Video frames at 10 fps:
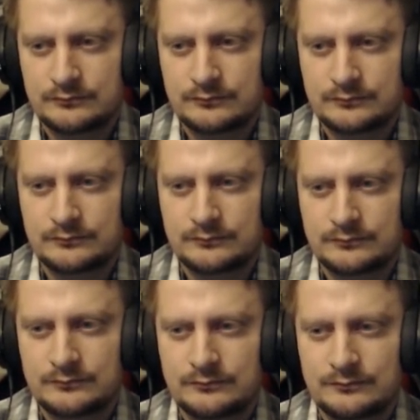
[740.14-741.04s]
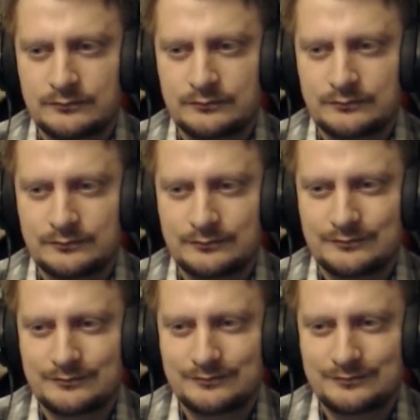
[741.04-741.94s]

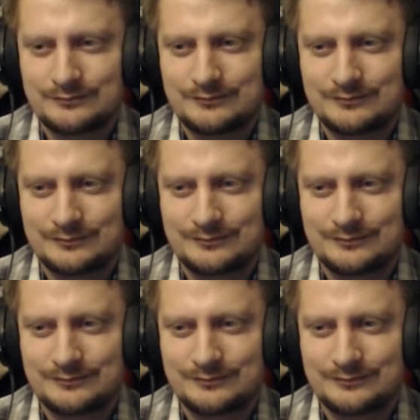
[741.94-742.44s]
The person shown says nothing.